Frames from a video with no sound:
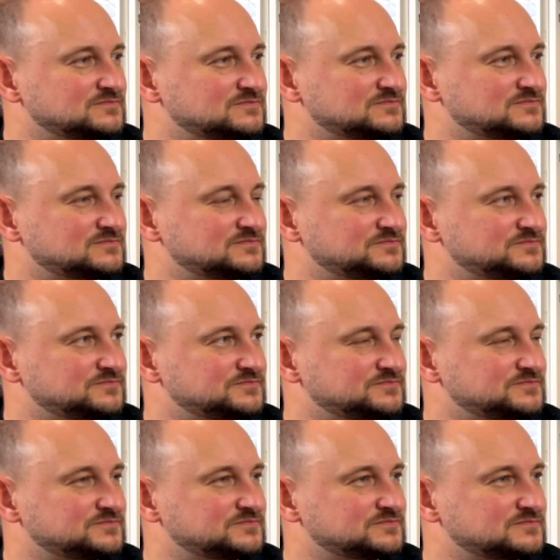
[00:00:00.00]

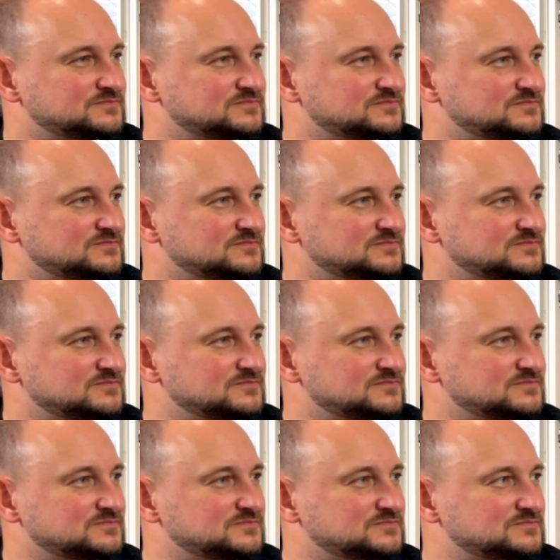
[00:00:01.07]

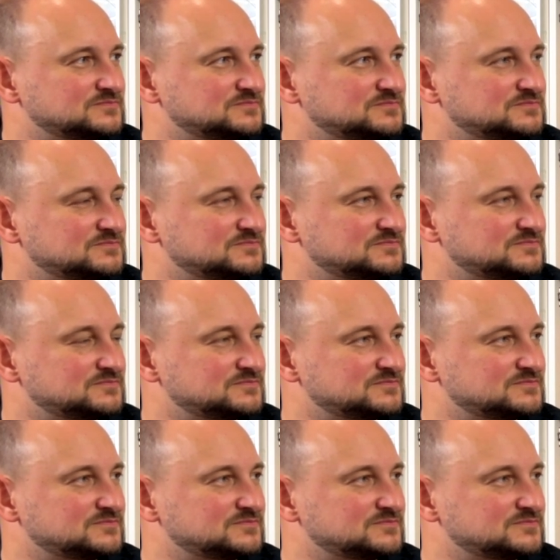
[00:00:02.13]
This person isn't speaking.